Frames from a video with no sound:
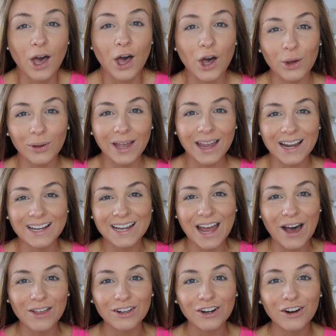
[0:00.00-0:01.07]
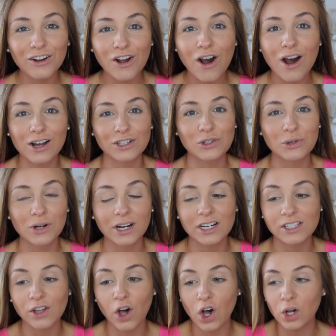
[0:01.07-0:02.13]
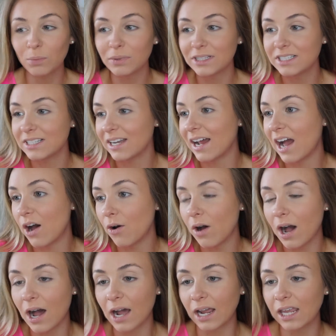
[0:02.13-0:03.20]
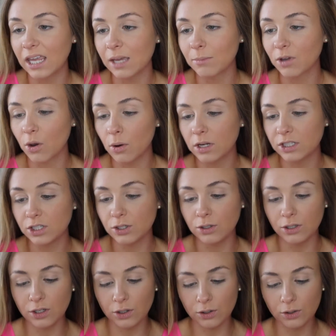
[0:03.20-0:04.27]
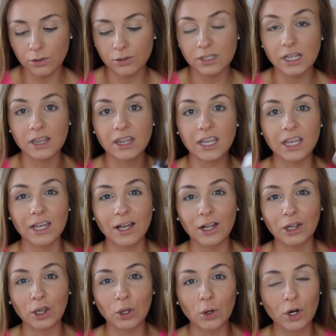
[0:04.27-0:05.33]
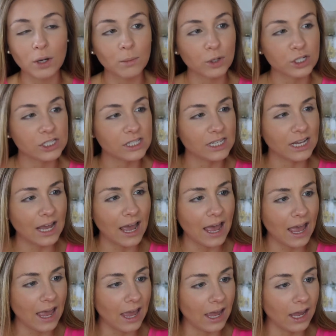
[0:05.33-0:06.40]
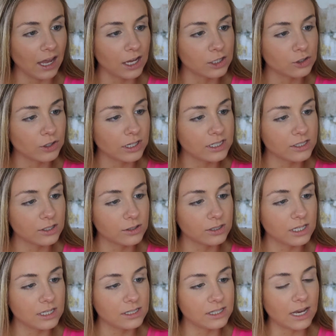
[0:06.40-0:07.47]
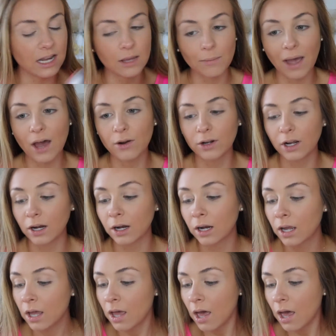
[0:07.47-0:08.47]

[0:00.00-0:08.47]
Okay, now that our contour is all blended out, I am going to use the Laura Mercier translucent setting powder.